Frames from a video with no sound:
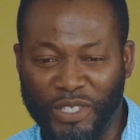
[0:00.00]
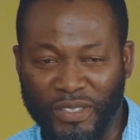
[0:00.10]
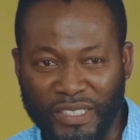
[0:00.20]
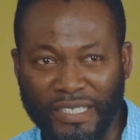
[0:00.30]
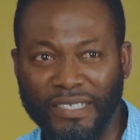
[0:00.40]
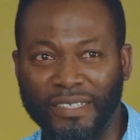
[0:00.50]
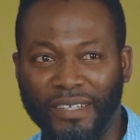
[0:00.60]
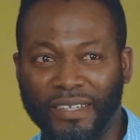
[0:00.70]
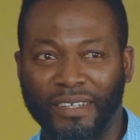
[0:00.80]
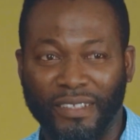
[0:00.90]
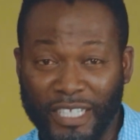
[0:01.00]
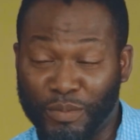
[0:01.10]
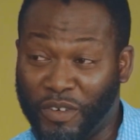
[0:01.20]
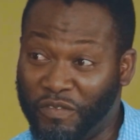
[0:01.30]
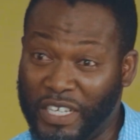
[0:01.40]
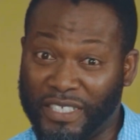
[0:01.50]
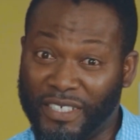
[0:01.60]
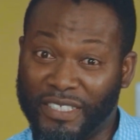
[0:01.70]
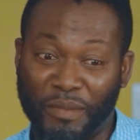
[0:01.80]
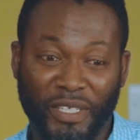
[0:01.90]
you see these
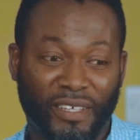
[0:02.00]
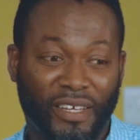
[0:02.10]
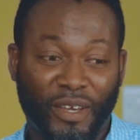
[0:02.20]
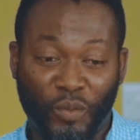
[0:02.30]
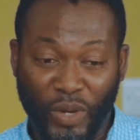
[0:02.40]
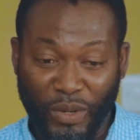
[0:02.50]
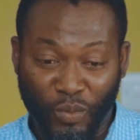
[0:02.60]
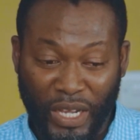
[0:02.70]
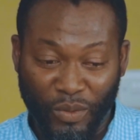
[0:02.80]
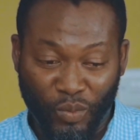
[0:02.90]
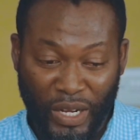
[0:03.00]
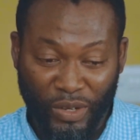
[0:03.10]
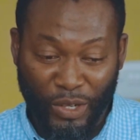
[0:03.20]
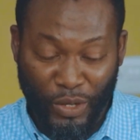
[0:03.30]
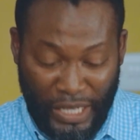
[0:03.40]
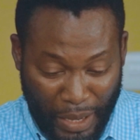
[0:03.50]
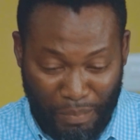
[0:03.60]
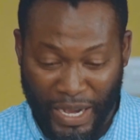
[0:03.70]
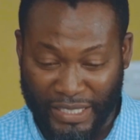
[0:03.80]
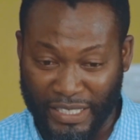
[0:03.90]
professionals, I mean, when they get
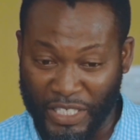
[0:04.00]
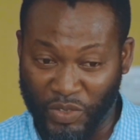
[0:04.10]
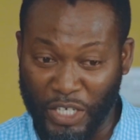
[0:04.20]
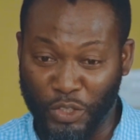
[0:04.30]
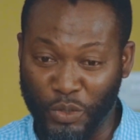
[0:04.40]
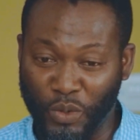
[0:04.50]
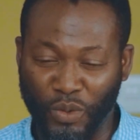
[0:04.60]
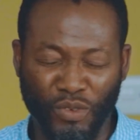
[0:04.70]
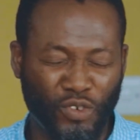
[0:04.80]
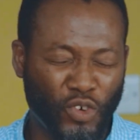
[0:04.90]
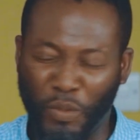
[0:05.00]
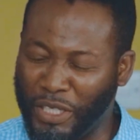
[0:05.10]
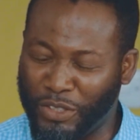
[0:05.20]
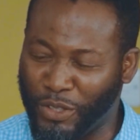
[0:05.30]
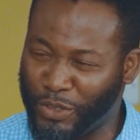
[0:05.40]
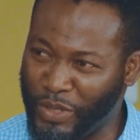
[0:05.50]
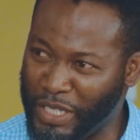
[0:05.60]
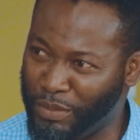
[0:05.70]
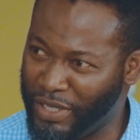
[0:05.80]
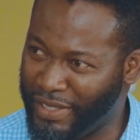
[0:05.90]
backstage, is ready to go, nobody talks to
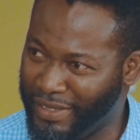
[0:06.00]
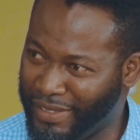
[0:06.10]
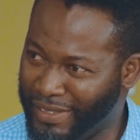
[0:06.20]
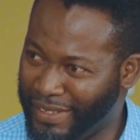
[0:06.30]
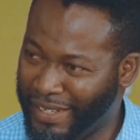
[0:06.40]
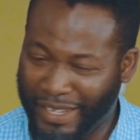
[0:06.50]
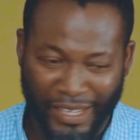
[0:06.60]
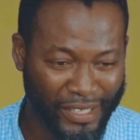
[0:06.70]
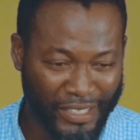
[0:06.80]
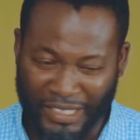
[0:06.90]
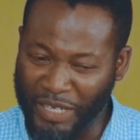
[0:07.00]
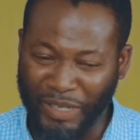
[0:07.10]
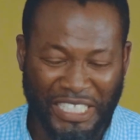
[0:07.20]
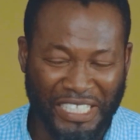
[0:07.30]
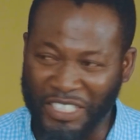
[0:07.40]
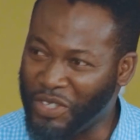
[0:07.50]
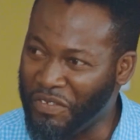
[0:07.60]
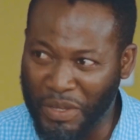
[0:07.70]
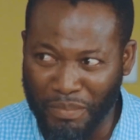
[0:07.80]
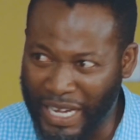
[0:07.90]
anybody. The stage manager is not
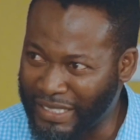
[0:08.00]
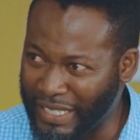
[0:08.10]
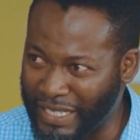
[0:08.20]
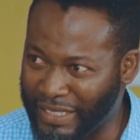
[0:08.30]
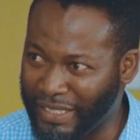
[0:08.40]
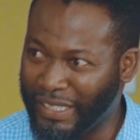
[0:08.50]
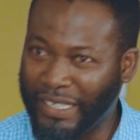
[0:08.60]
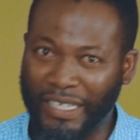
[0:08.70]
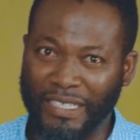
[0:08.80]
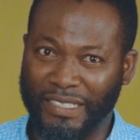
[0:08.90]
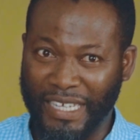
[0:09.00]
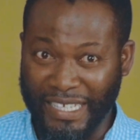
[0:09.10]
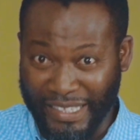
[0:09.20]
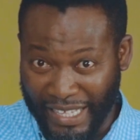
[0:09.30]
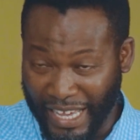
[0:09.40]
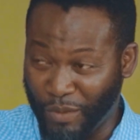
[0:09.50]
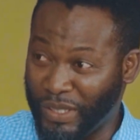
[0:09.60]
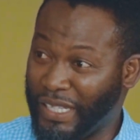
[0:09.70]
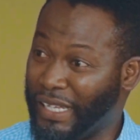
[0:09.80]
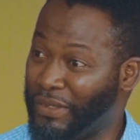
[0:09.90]
even backstage. He's in there with
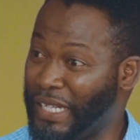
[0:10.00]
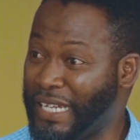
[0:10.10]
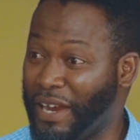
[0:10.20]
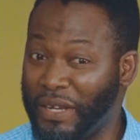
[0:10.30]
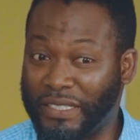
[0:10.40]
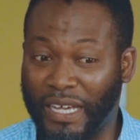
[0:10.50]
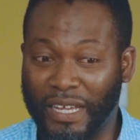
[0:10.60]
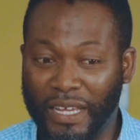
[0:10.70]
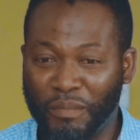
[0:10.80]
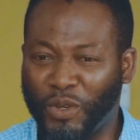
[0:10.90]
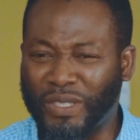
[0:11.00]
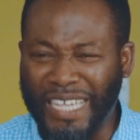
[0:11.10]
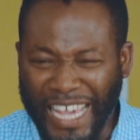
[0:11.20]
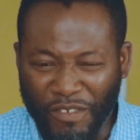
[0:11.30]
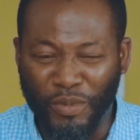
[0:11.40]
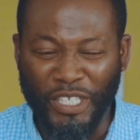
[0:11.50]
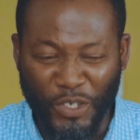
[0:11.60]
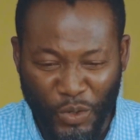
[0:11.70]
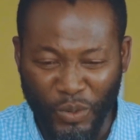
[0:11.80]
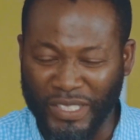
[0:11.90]
the director, because everybody
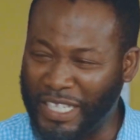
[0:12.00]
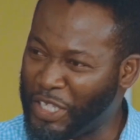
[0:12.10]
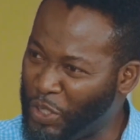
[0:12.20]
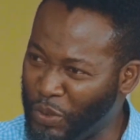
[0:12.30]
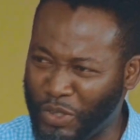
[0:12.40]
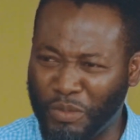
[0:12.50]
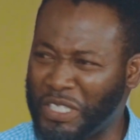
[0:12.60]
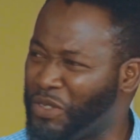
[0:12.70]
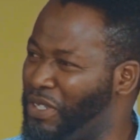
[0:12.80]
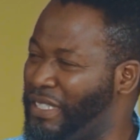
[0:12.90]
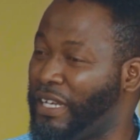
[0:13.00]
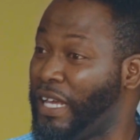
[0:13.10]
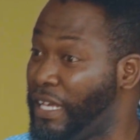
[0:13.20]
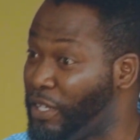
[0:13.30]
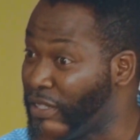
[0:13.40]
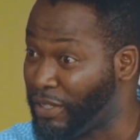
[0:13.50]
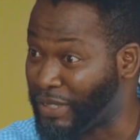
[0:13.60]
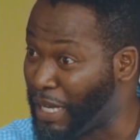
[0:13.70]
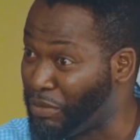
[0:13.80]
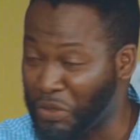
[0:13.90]
knows their cues. Nobody's going to tell you, hey, it's your
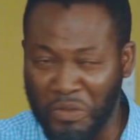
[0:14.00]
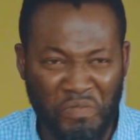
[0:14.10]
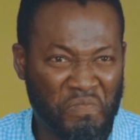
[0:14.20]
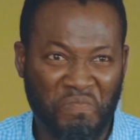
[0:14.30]
time to go.